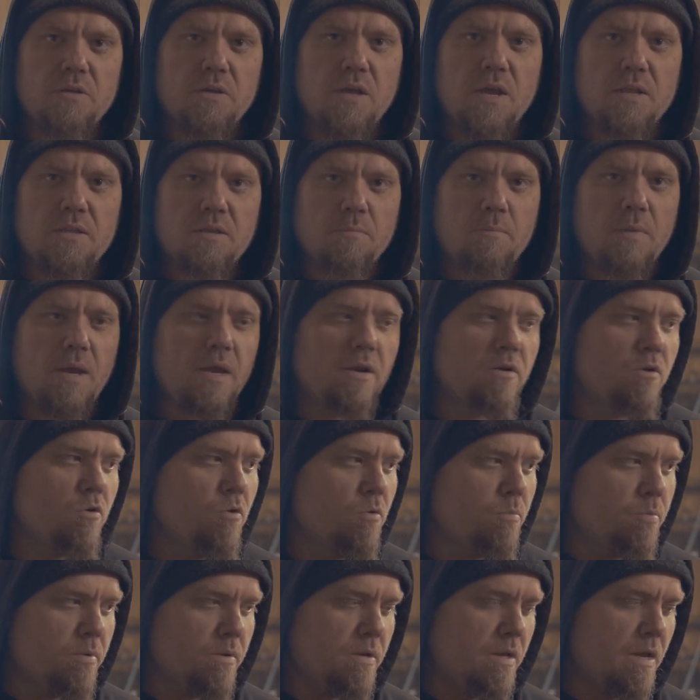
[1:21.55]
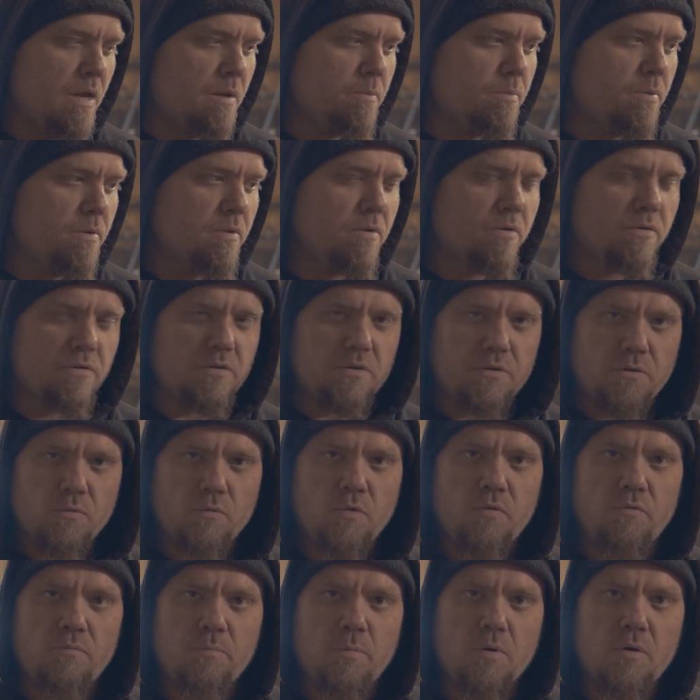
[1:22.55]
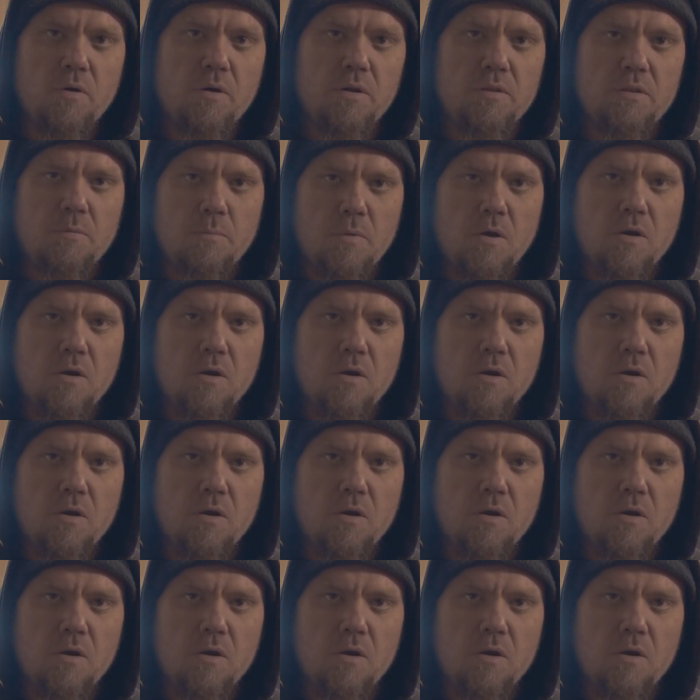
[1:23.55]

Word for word: and got the main hoop and the A-pillars and the roof bar and the